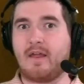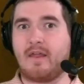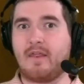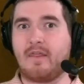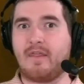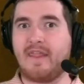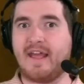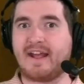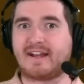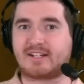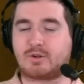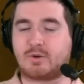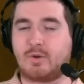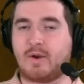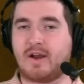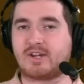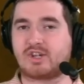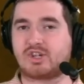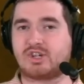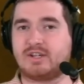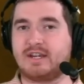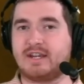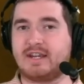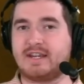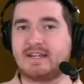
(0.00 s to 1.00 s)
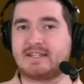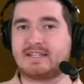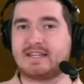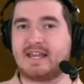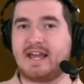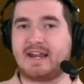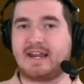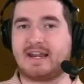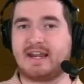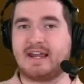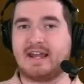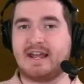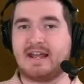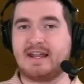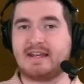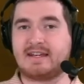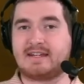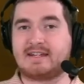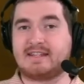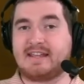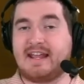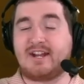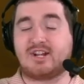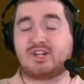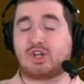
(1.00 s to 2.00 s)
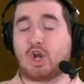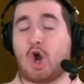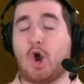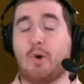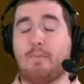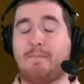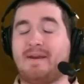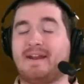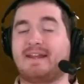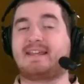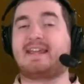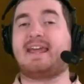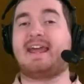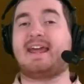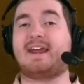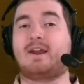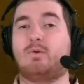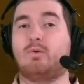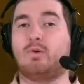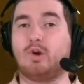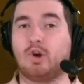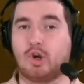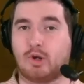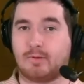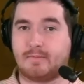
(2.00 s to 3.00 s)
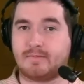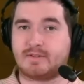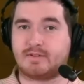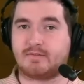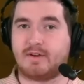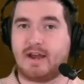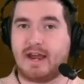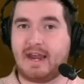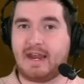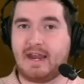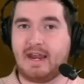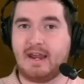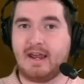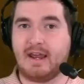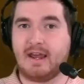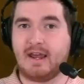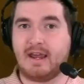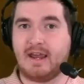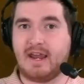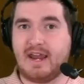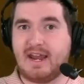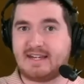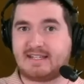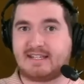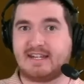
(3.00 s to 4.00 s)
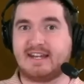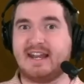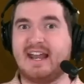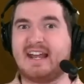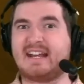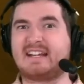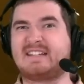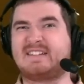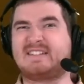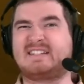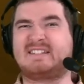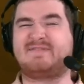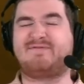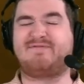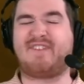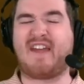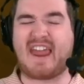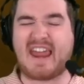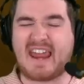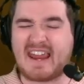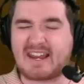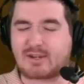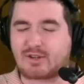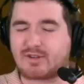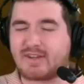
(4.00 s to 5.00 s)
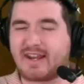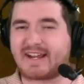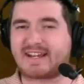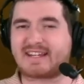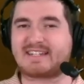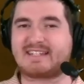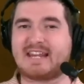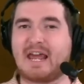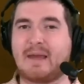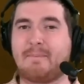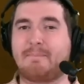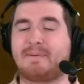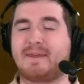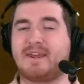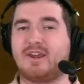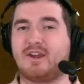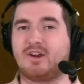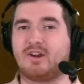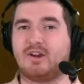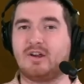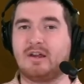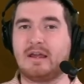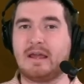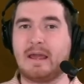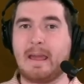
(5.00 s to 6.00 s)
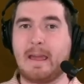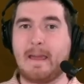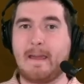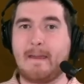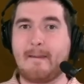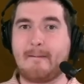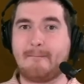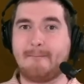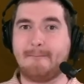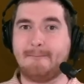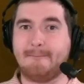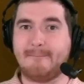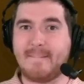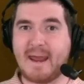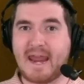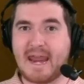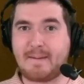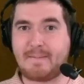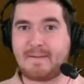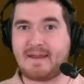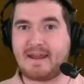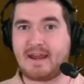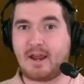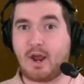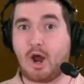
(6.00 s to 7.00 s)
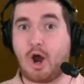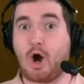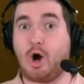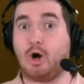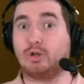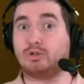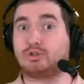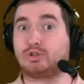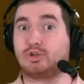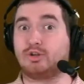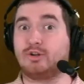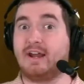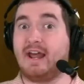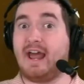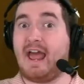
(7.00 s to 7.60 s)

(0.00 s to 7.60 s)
next question is like, do they just open a can of worms, right? Is the next phase, the next step here? maybe alternate